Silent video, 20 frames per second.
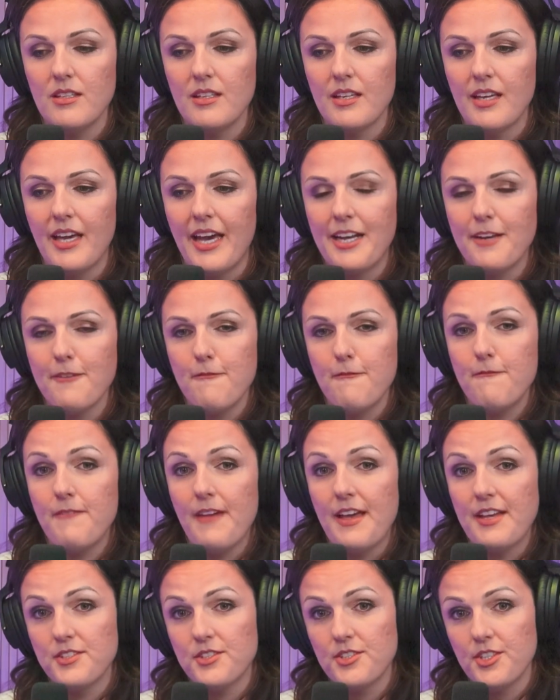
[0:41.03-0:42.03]
kind of
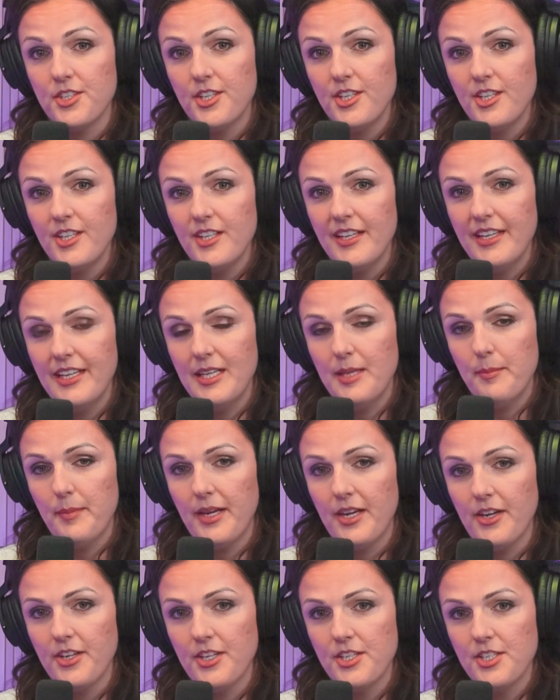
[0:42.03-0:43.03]
fester in a
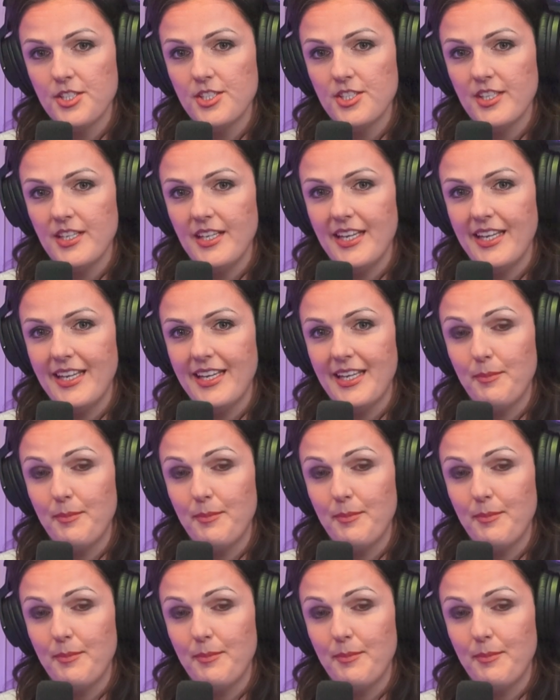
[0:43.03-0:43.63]
marriage eh,